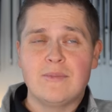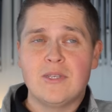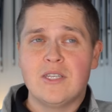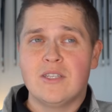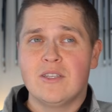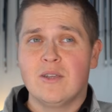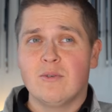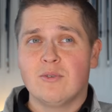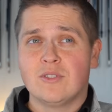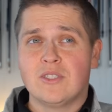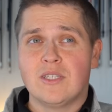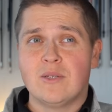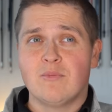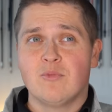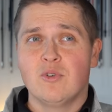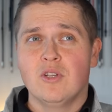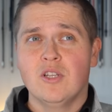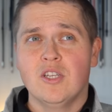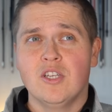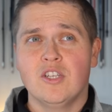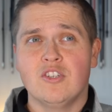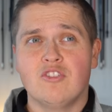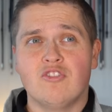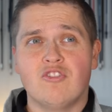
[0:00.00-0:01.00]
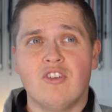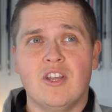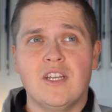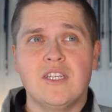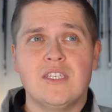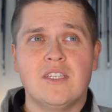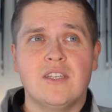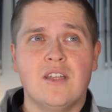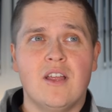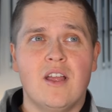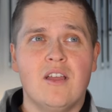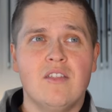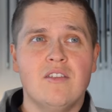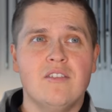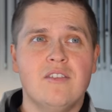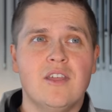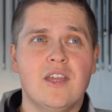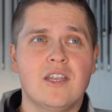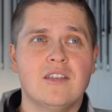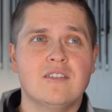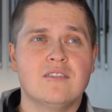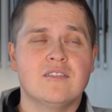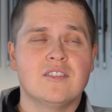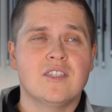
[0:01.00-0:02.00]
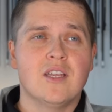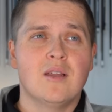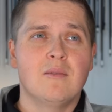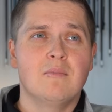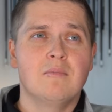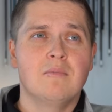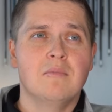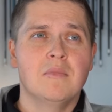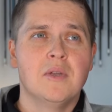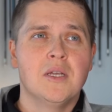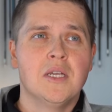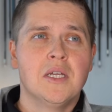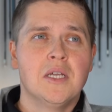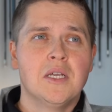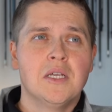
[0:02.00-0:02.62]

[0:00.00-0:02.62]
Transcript: mean, there was some really good strikes in there, other than some,